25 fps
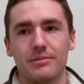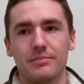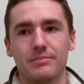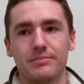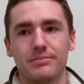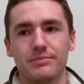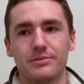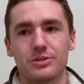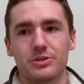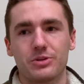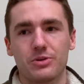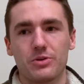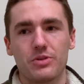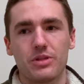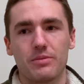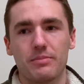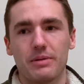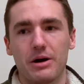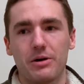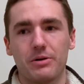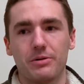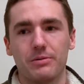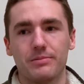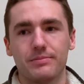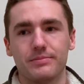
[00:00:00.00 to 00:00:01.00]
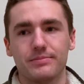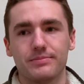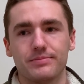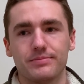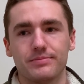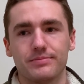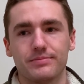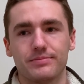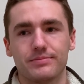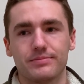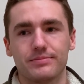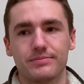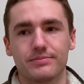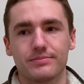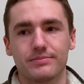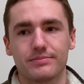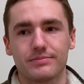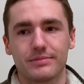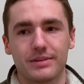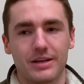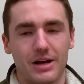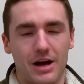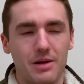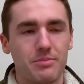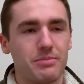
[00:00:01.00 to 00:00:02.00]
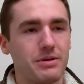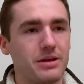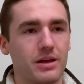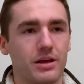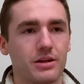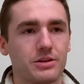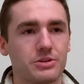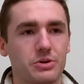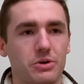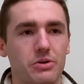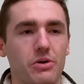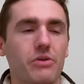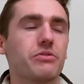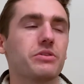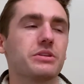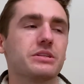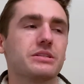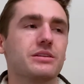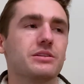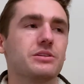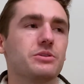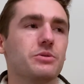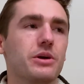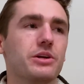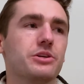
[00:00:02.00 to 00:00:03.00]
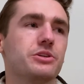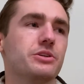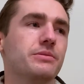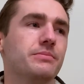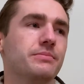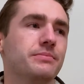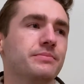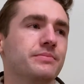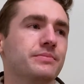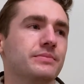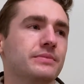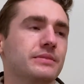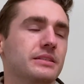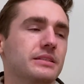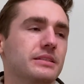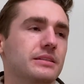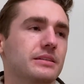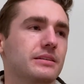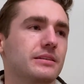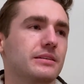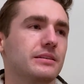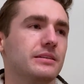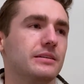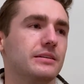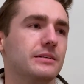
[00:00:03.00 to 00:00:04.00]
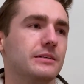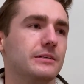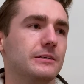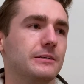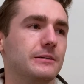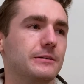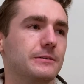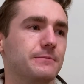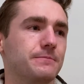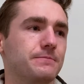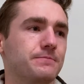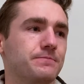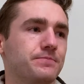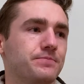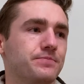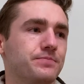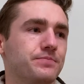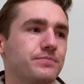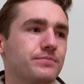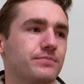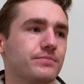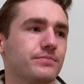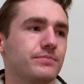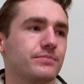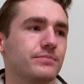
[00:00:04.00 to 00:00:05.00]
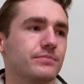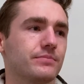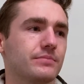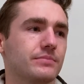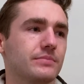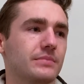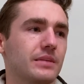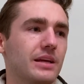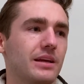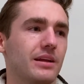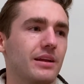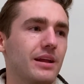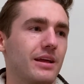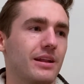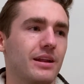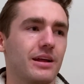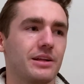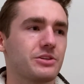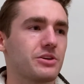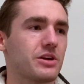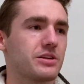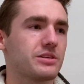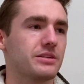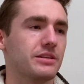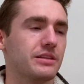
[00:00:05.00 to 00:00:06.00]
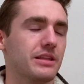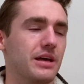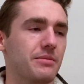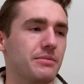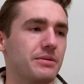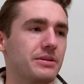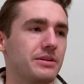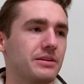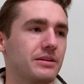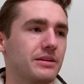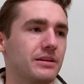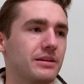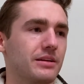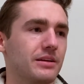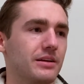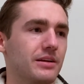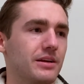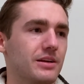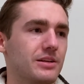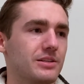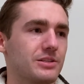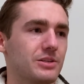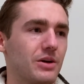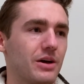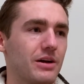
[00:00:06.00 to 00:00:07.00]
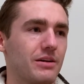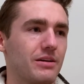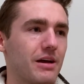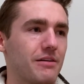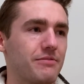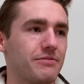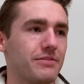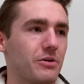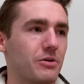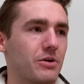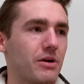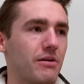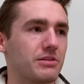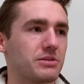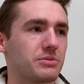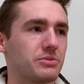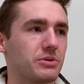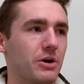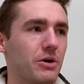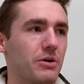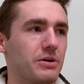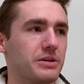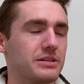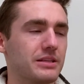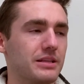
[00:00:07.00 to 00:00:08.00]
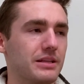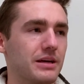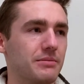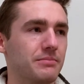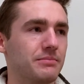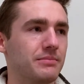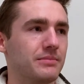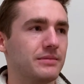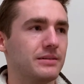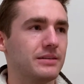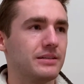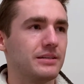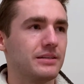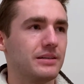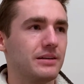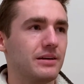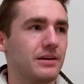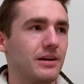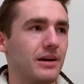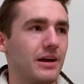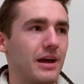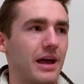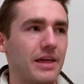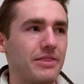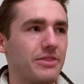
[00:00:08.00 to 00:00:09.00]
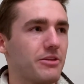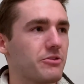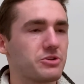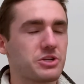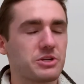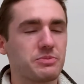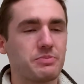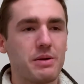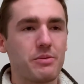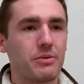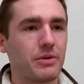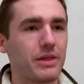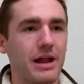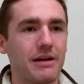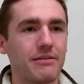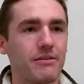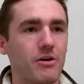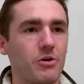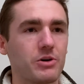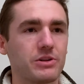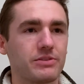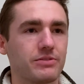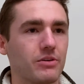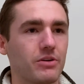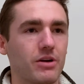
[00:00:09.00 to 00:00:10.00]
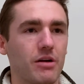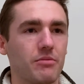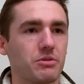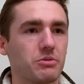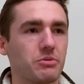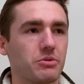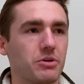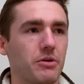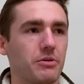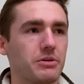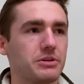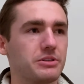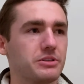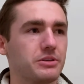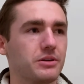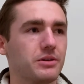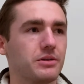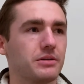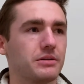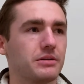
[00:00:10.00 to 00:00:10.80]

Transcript: truth about God being in control over the situation. And I trusted them, and so I felt comfortable going to them. And they're just people that I've always felt comfortable going to.